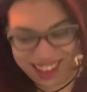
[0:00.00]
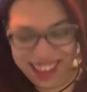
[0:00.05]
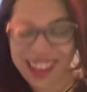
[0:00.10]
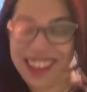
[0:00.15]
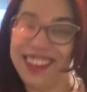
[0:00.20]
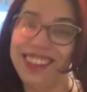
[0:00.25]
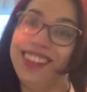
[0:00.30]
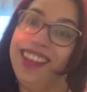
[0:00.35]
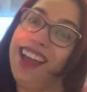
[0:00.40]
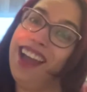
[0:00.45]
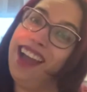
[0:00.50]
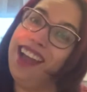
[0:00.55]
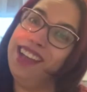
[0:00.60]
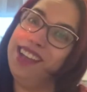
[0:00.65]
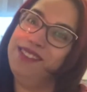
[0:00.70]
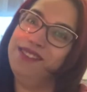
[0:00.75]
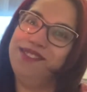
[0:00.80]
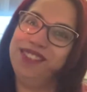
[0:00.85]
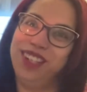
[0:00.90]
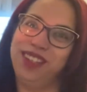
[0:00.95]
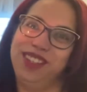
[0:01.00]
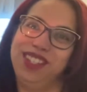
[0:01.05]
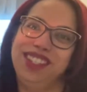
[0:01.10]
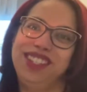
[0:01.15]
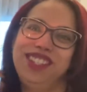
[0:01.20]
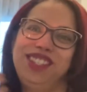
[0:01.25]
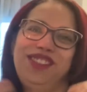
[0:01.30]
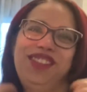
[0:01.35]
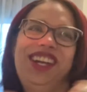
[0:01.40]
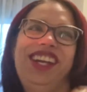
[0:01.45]
yeah, I am very
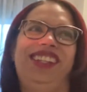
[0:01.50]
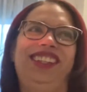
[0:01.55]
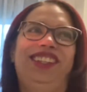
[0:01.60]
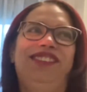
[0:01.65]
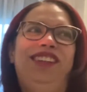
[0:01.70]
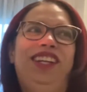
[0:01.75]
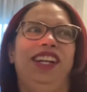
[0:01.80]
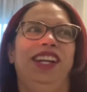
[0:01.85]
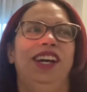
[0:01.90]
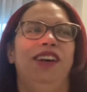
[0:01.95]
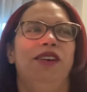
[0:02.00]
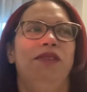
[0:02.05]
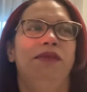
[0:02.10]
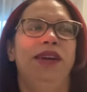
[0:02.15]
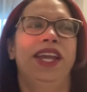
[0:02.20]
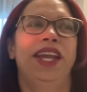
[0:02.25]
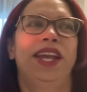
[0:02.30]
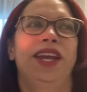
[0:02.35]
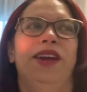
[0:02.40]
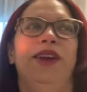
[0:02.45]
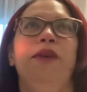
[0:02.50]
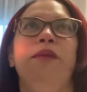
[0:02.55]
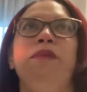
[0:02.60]
distracted right now, my hair,